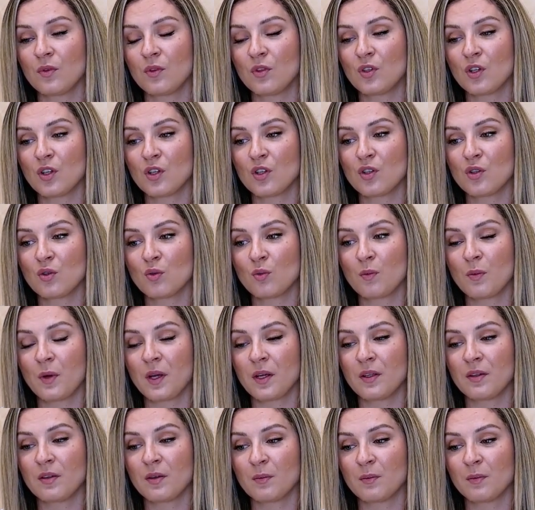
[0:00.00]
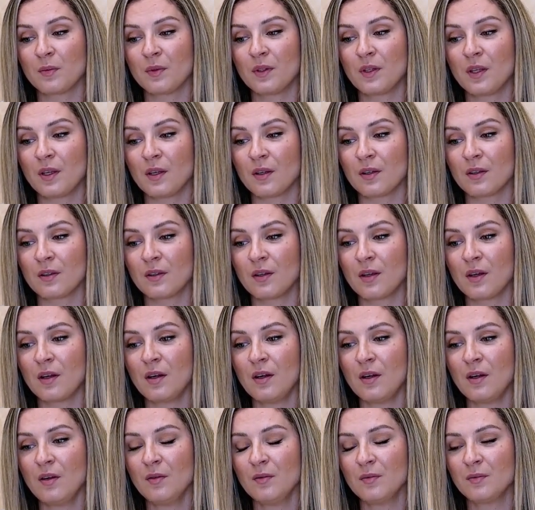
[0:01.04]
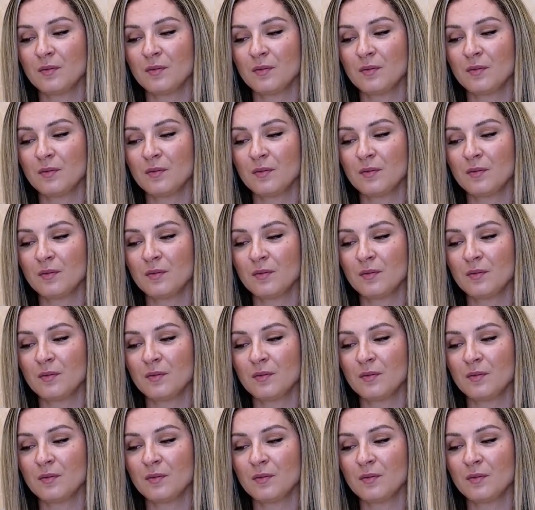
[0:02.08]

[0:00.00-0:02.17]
just to make them thicker there.